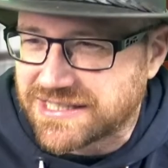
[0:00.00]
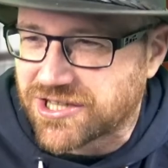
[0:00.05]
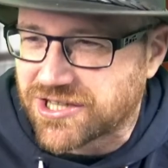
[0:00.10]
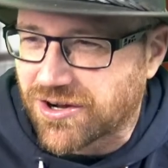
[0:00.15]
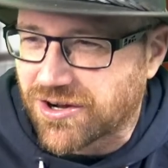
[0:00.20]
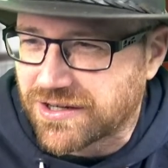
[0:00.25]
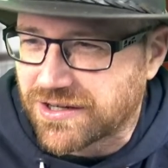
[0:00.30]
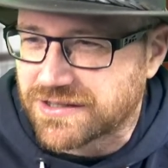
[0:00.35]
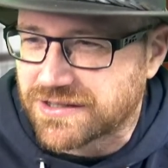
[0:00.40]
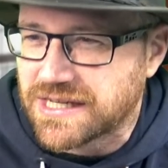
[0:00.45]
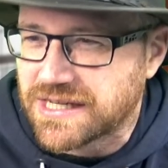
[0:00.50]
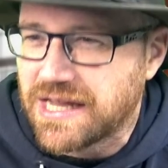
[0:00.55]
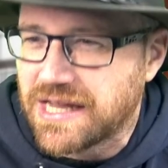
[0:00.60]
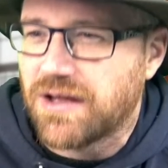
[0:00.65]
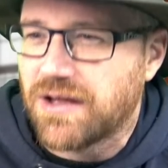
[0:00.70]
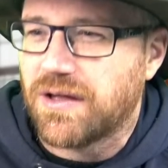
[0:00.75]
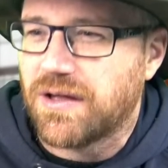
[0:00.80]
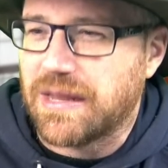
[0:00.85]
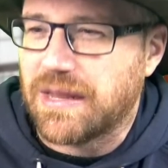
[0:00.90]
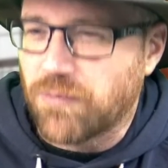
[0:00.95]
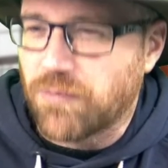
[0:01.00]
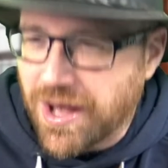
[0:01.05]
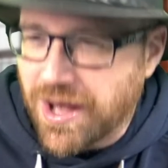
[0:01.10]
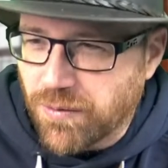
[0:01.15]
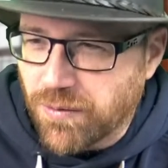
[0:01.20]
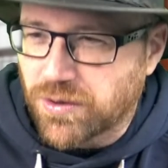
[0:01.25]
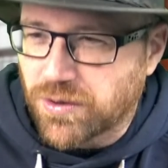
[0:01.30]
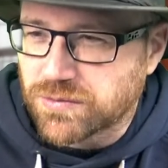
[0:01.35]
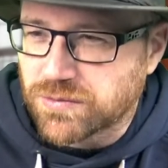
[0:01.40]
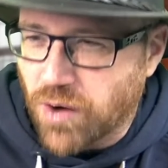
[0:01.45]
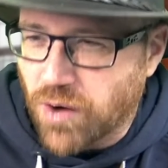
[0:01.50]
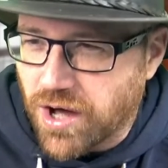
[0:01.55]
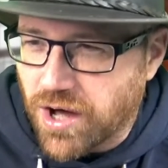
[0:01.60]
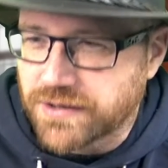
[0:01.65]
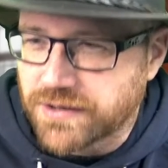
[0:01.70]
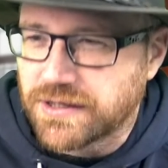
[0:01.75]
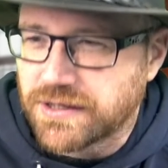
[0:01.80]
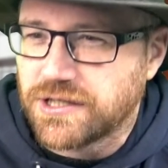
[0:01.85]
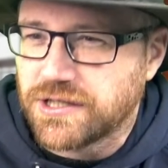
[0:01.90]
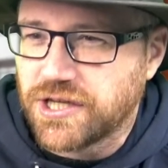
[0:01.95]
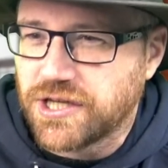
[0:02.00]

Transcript: chocolate in World War One,